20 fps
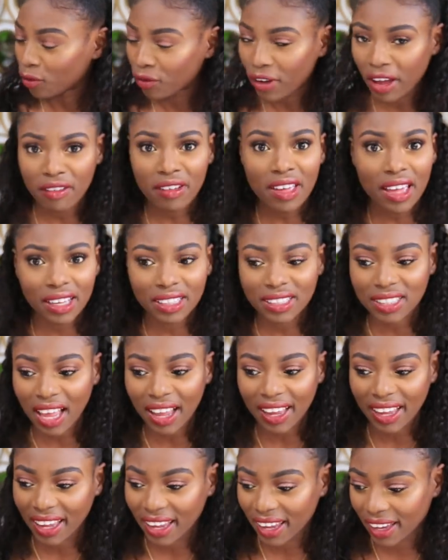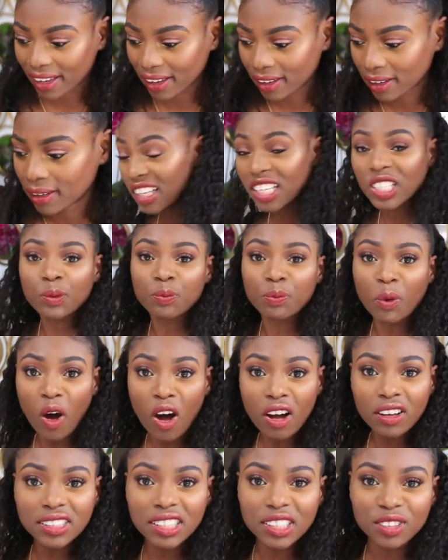Very exciting. This
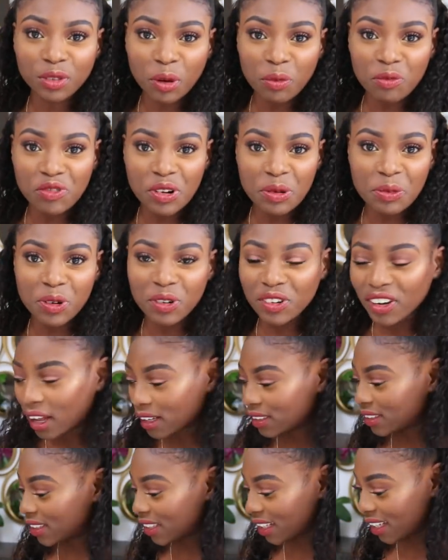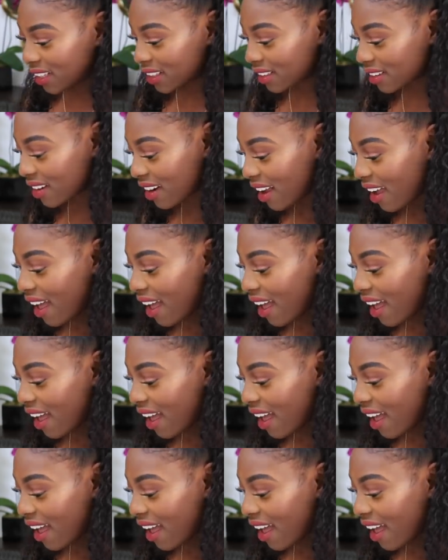box is from Rimmel London.